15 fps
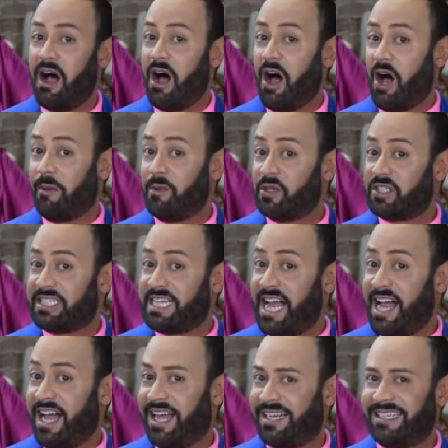Almost
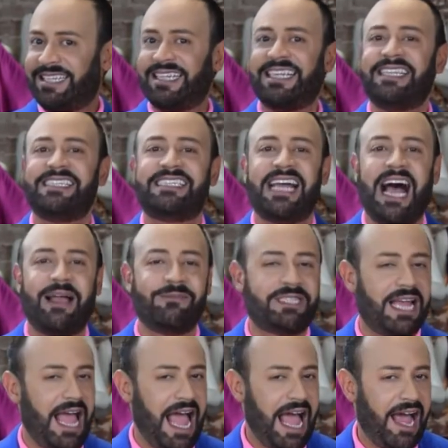done. Time
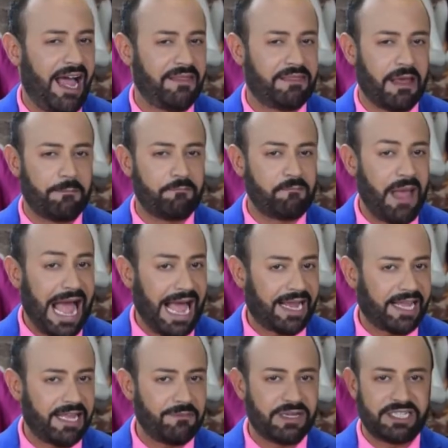to add the
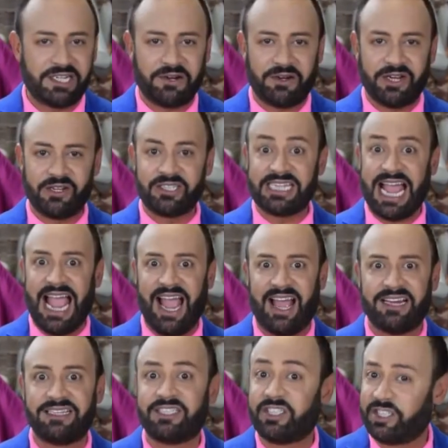packing materials
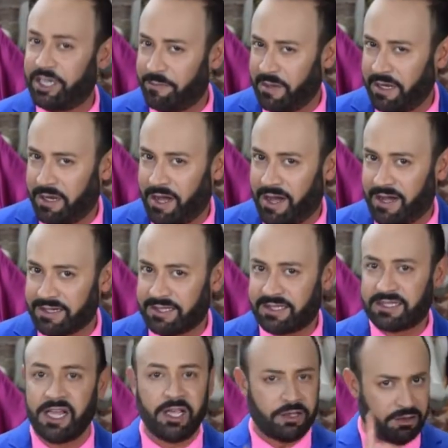and shipping
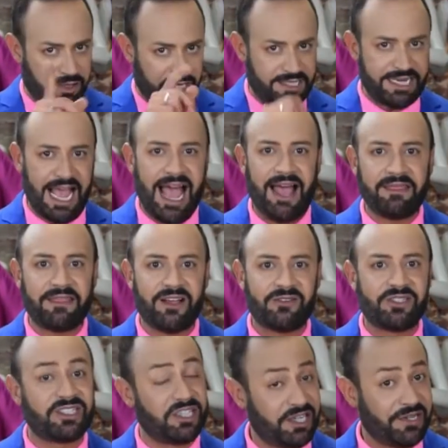costs. You need to add
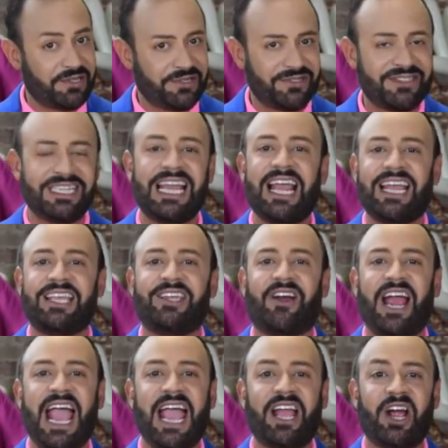those too. Your
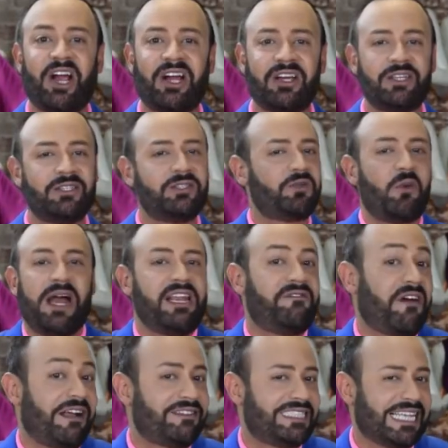hanger,
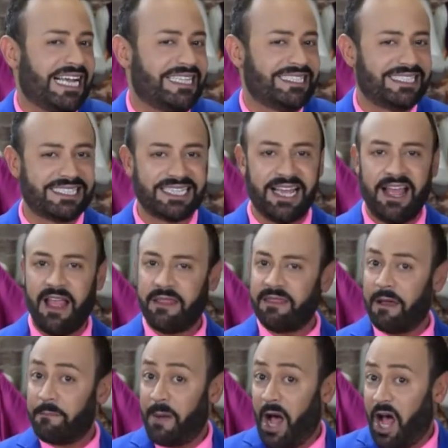25 cents.
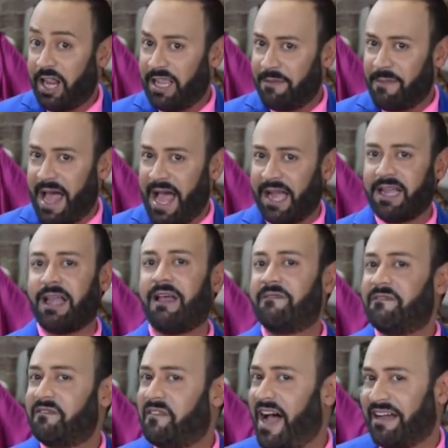The poly bag,
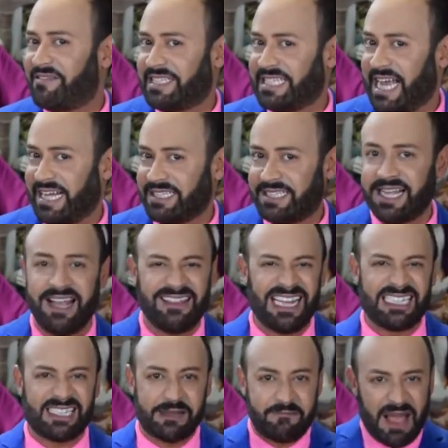5 cents.
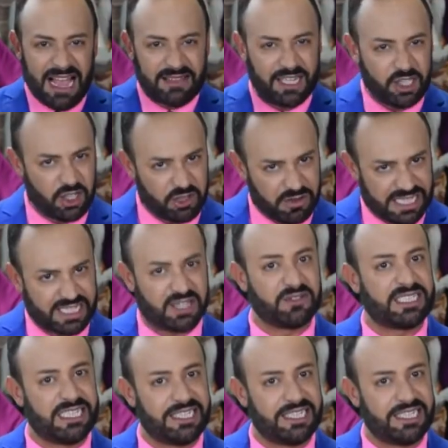That's the bag that your dress goes